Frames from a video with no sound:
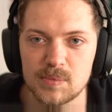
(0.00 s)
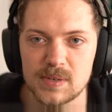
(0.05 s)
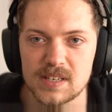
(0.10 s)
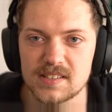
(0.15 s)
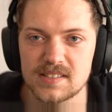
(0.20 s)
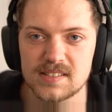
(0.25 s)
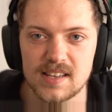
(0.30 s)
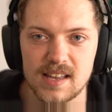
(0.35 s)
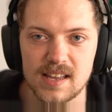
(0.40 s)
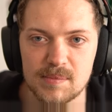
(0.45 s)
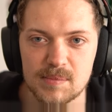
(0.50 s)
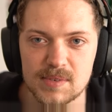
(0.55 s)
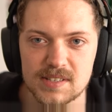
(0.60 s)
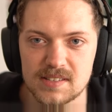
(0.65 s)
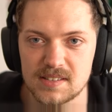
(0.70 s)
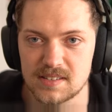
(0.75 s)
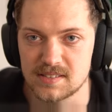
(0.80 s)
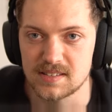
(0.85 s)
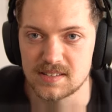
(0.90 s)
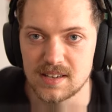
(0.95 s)
be the same as
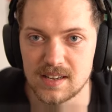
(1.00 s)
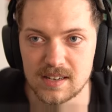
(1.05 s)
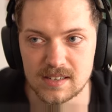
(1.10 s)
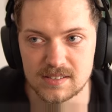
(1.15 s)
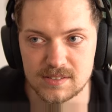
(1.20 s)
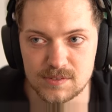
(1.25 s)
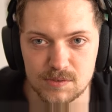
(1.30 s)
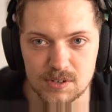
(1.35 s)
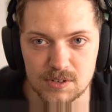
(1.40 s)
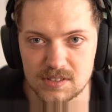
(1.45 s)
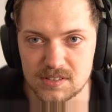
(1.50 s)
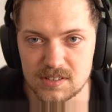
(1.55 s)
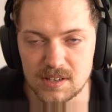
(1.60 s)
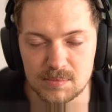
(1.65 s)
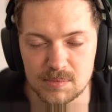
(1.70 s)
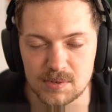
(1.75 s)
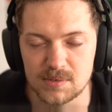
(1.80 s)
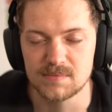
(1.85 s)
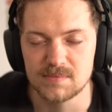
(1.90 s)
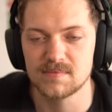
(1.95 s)
a Nuxt, for
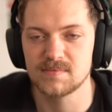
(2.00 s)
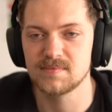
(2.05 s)
example.